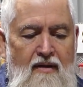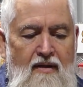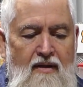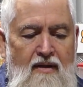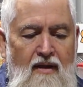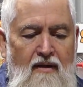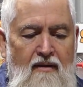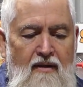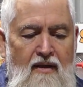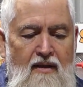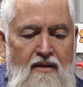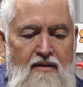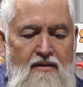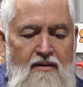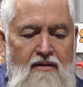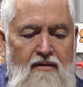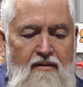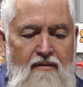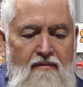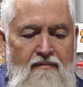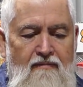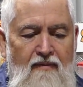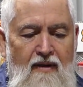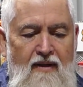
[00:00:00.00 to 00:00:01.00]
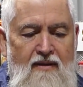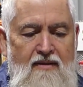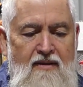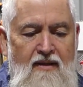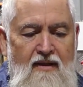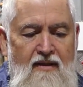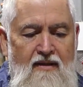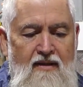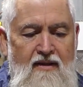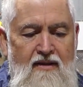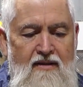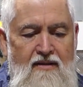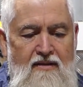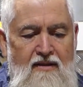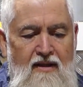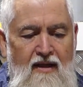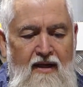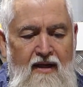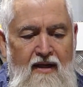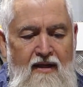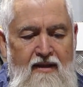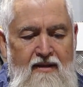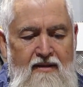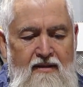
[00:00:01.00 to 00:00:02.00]
don't get too fussy at this
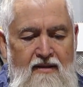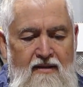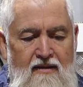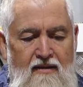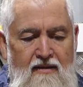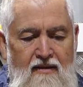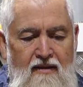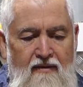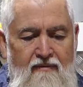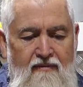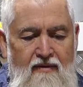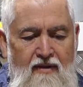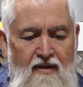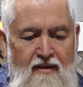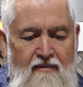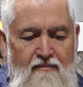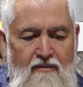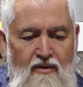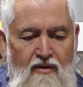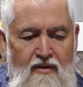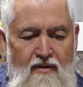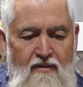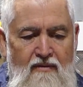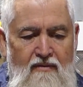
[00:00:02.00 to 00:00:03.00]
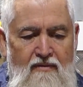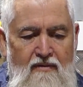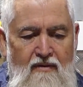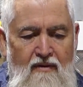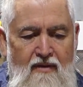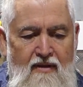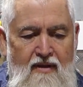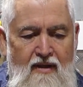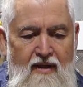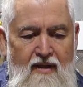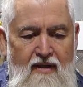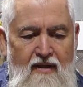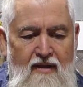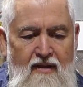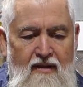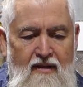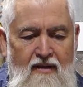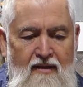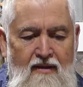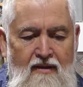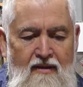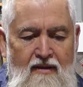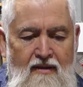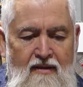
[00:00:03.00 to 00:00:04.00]
stage, even though it might look like that.
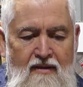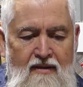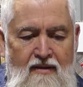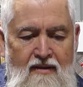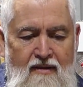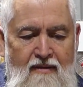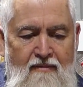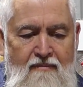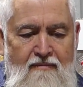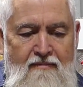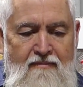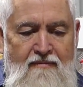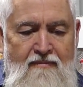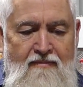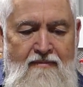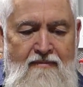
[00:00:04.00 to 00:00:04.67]
There